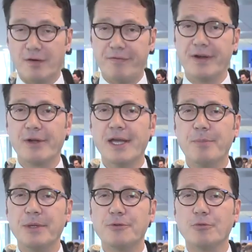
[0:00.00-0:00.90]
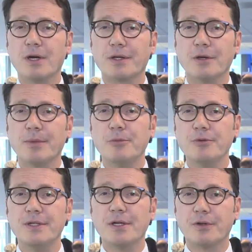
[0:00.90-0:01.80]
are very happy to welcome
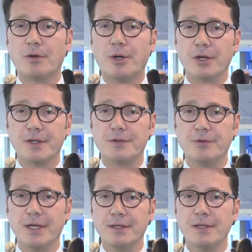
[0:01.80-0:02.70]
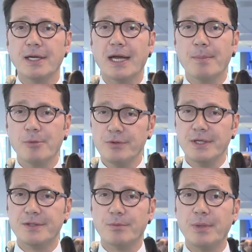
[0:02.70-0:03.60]
Amundi on our market today.
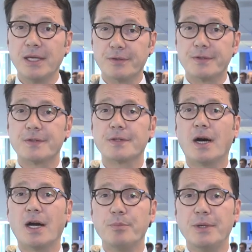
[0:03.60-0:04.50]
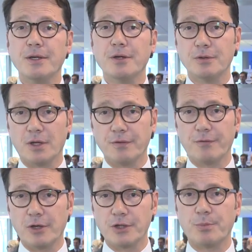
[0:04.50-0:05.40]
Amundi is the biggest I P O on the
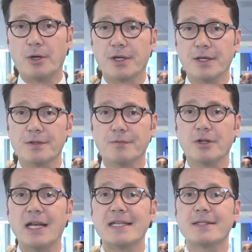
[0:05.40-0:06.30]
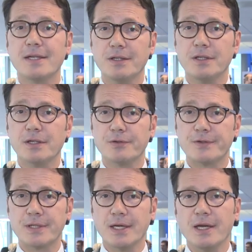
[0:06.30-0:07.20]
French market over the last ten
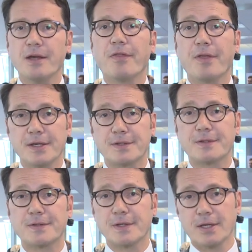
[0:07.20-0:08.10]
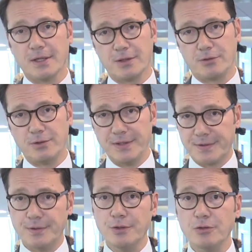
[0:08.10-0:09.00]
years. Thanks to
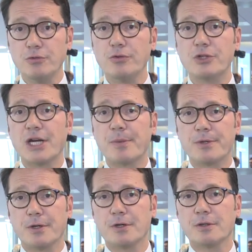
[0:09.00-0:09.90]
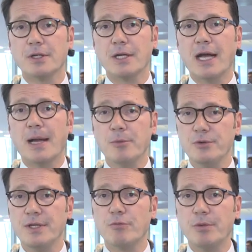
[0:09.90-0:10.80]
this new chapter,
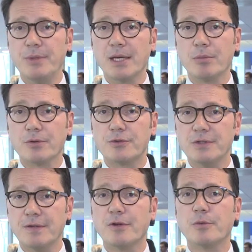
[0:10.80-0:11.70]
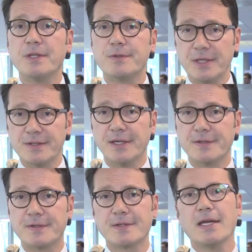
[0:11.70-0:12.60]
Amundi will be able to develop its
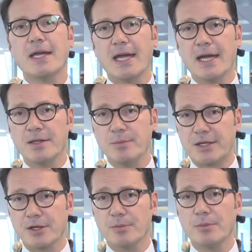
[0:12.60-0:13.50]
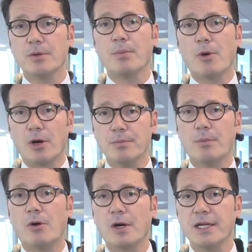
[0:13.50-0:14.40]
business and become more and
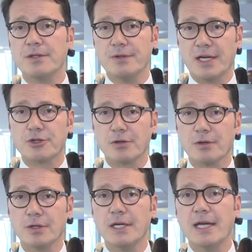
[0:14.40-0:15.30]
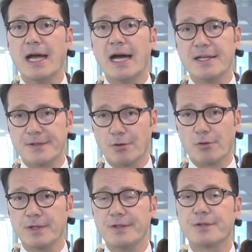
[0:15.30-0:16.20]
more international, as
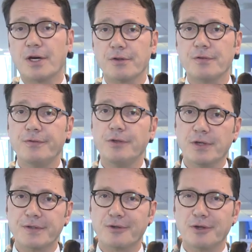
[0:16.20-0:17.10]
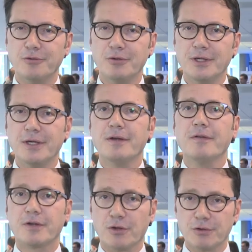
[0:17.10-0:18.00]
already started a few years ago.
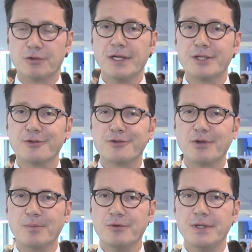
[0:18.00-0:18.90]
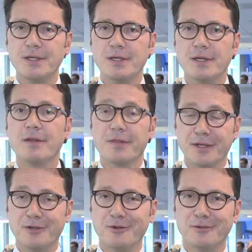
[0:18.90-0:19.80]
Congratulations to Amundi.
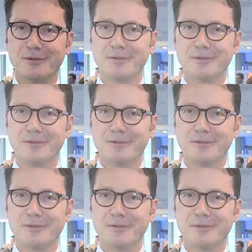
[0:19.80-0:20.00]
Thank you.